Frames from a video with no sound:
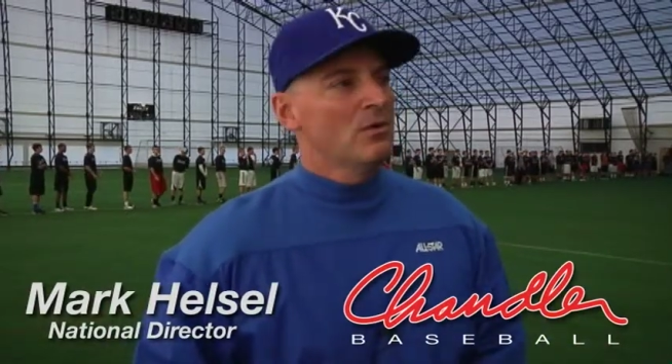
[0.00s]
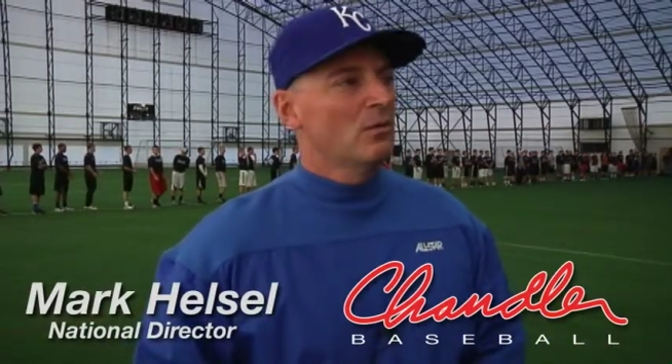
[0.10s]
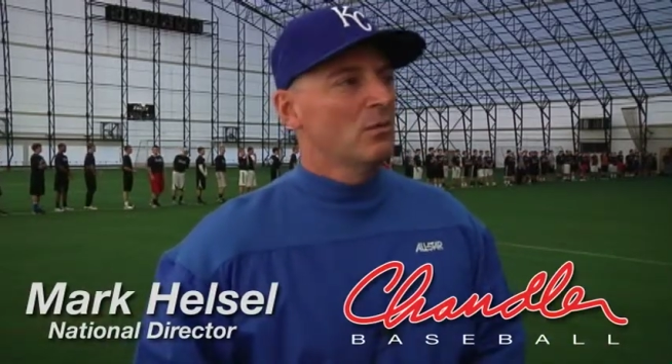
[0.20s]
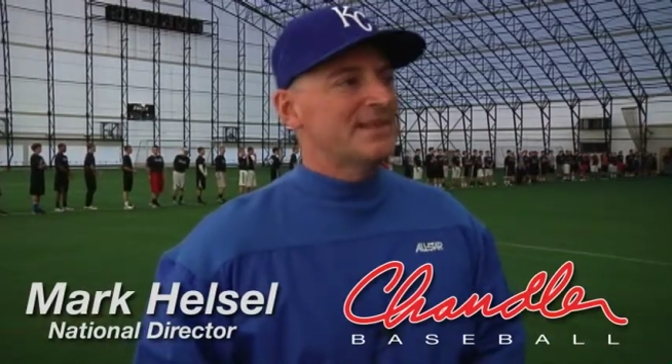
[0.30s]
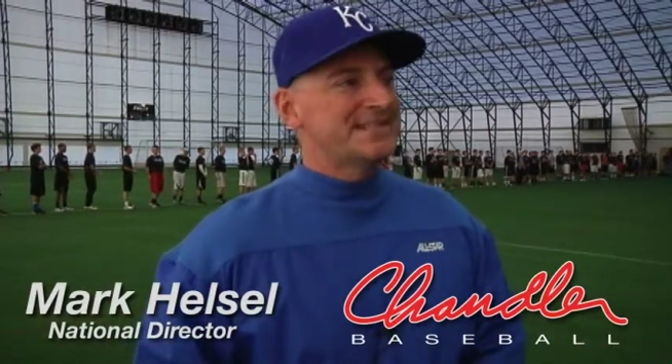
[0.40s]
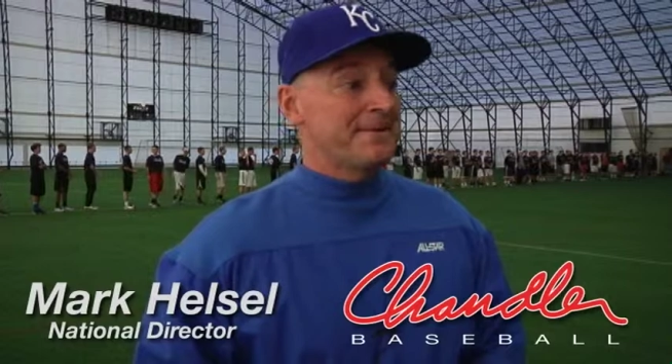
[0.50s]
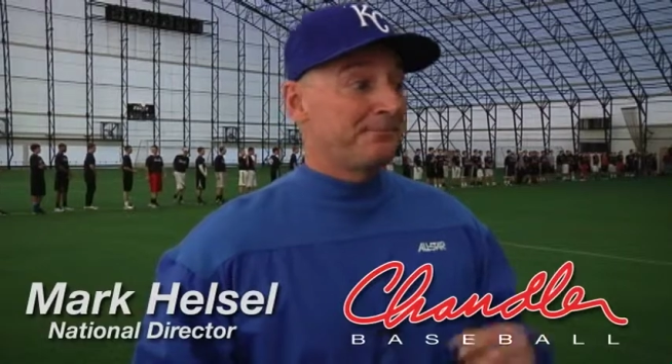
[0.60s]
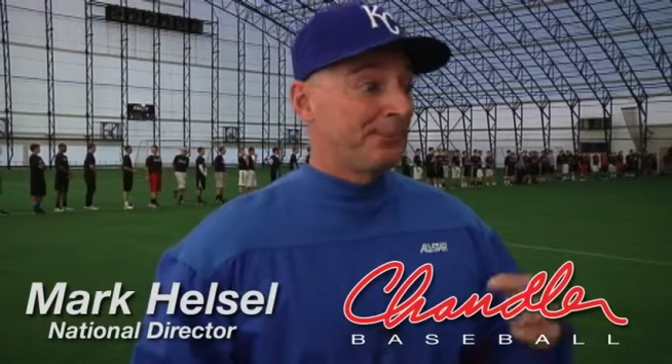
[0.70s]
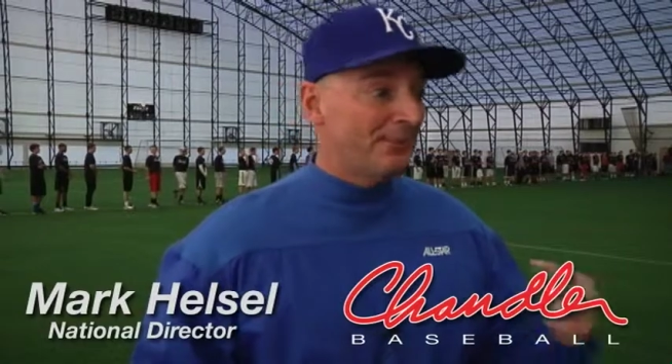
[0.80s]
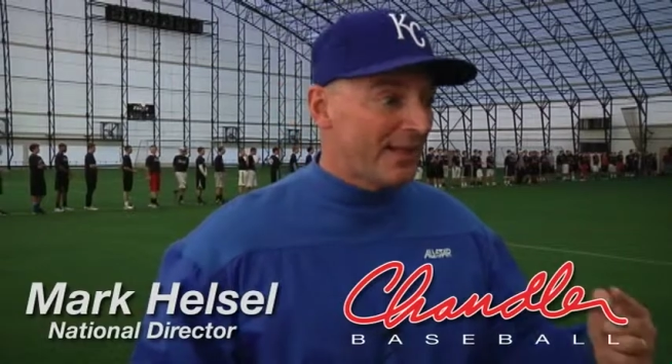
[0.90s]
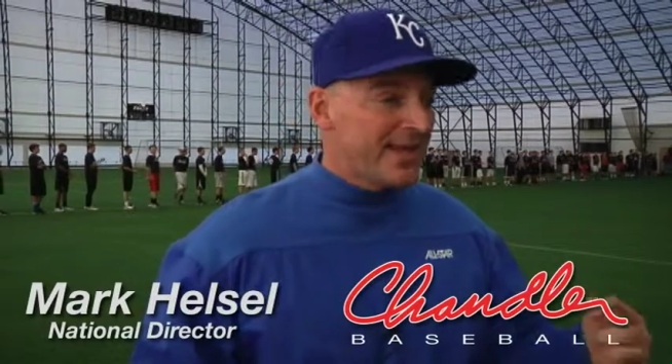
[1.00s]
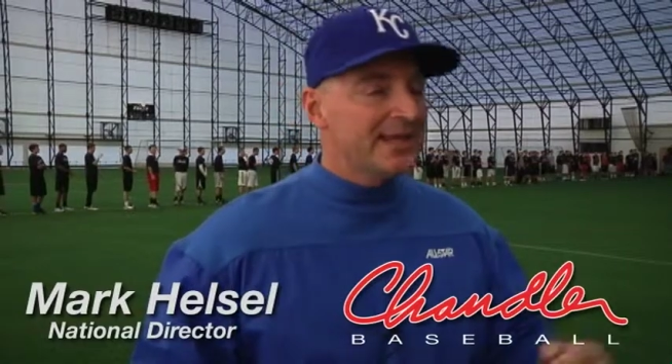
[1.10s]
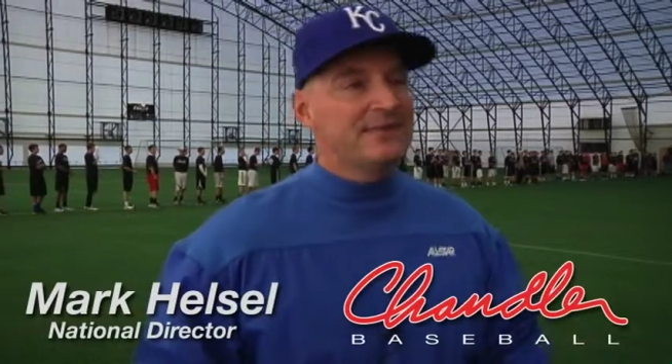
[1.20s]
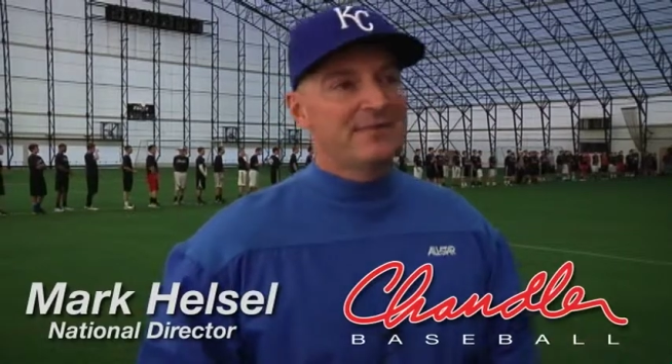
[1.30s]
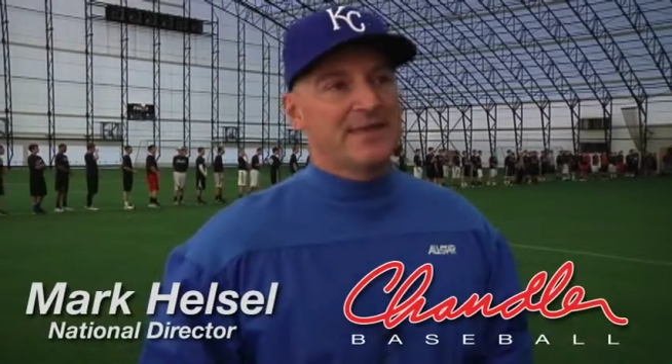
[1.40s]
When we say
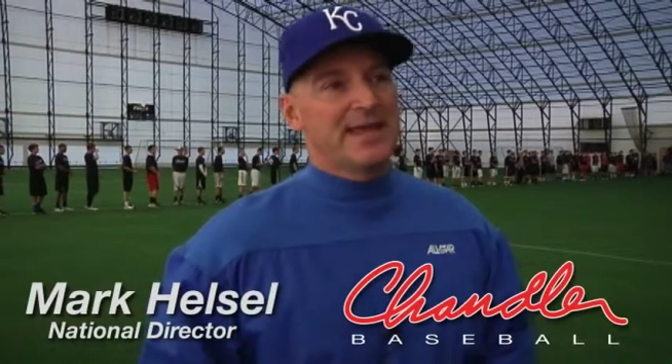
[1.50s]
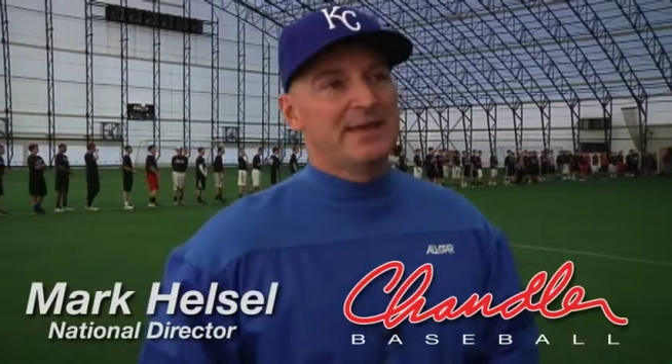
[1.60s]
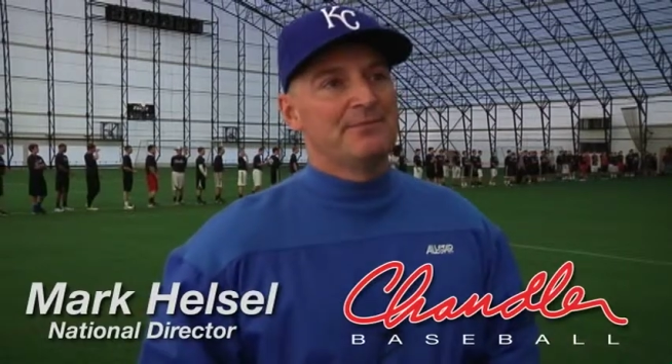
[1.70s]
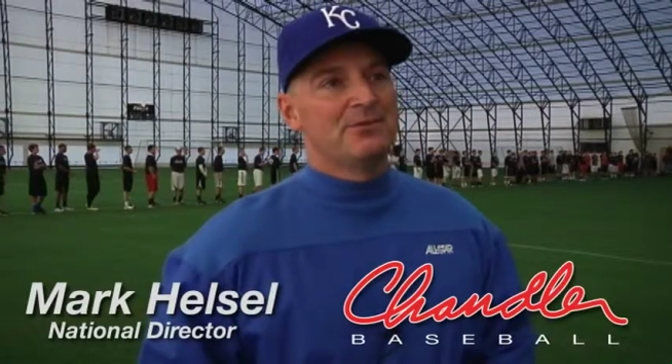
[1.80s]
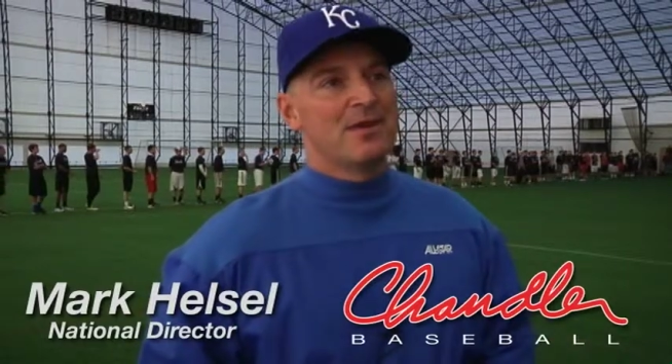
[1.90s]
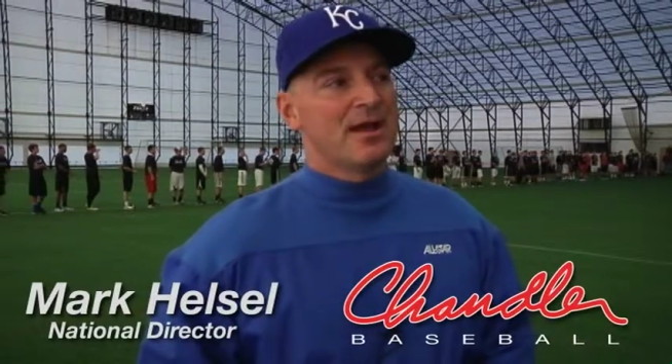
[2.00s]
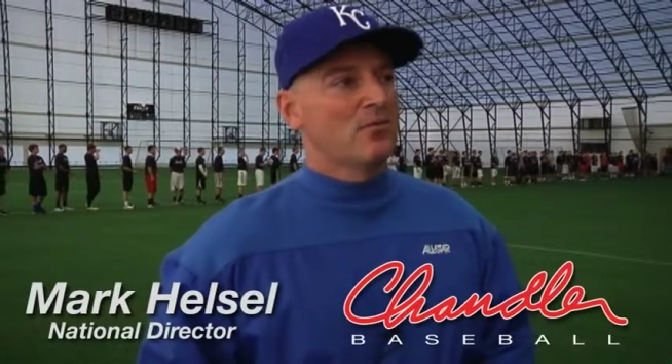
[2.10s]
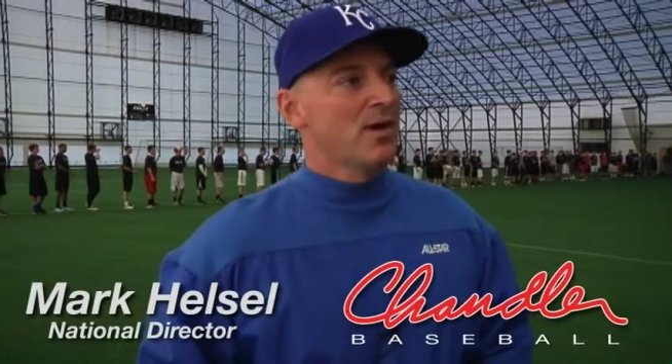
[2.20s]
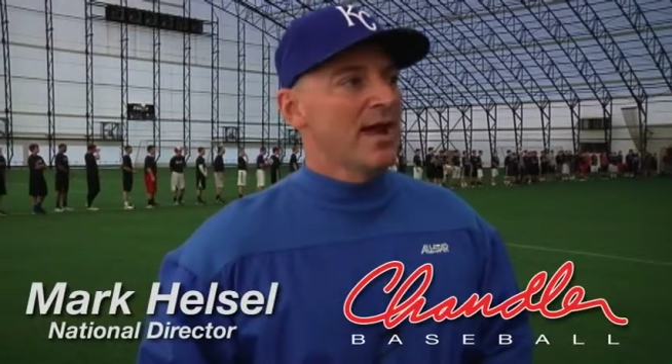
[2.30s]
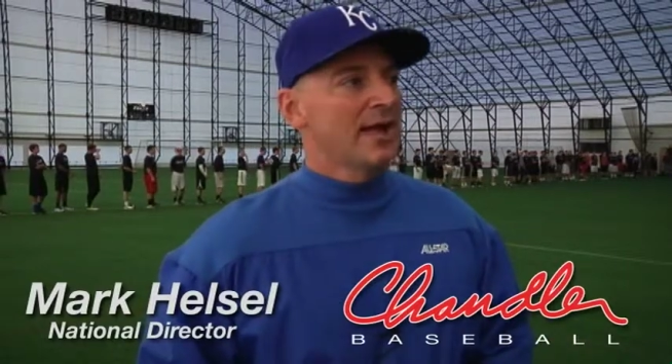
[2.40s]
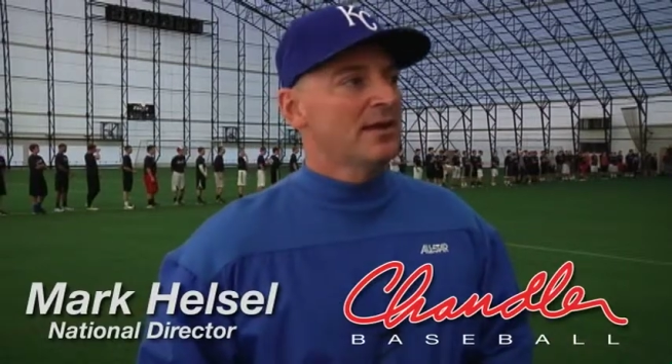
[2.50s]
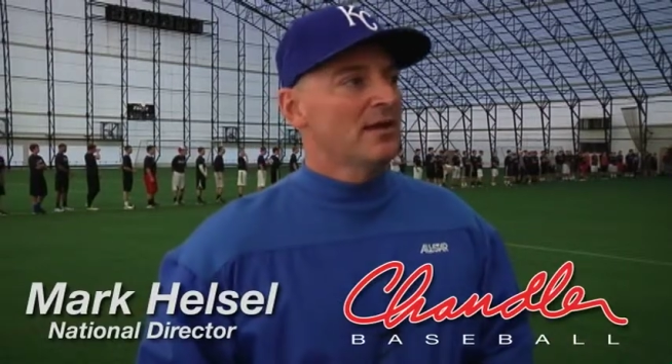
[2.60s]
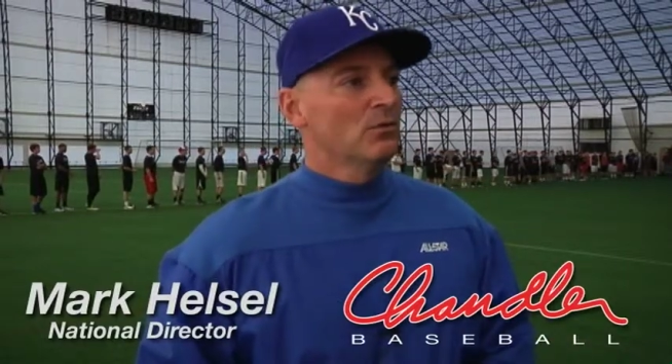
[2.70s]
playing the game the right way,